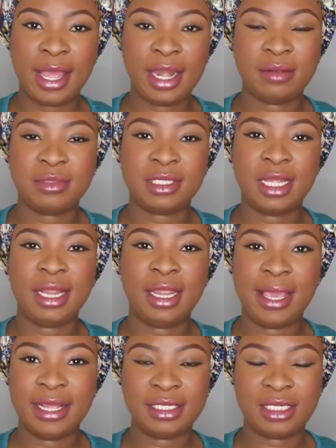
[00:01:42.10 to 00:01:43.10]
and I'm
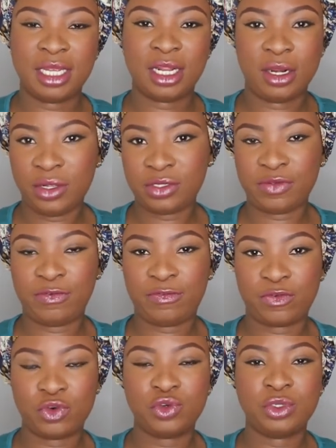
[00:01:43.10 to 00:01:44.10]
still eating lots of
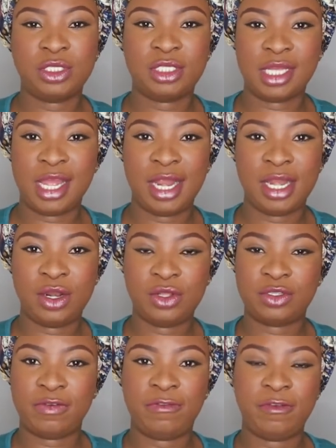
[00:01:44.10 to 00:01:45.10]
fruits and
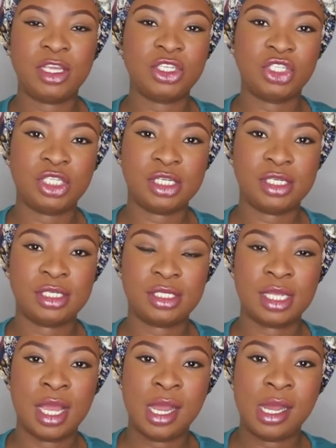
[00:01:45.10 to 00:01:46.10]
lots of veggies.